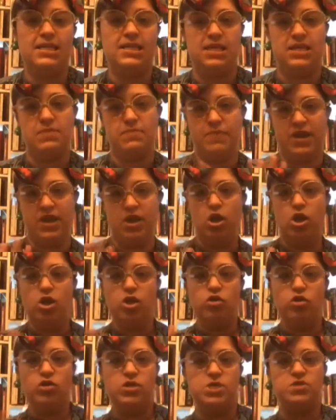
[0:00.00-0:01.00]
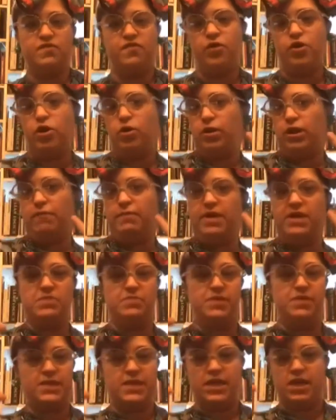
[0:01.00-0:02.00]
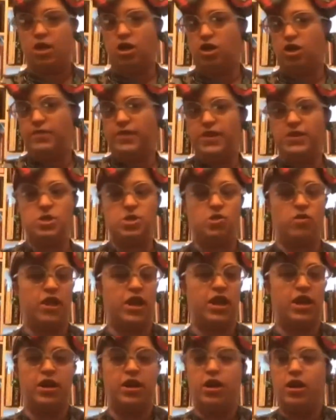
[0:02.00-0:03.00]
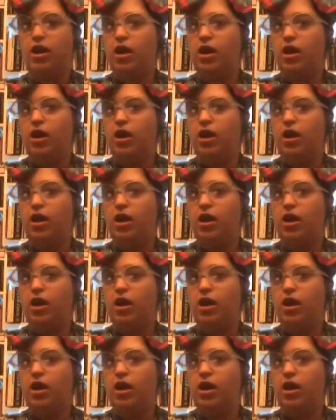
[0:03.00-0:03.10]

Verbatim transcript: This big Christopher Nolan must be seen on the big screen.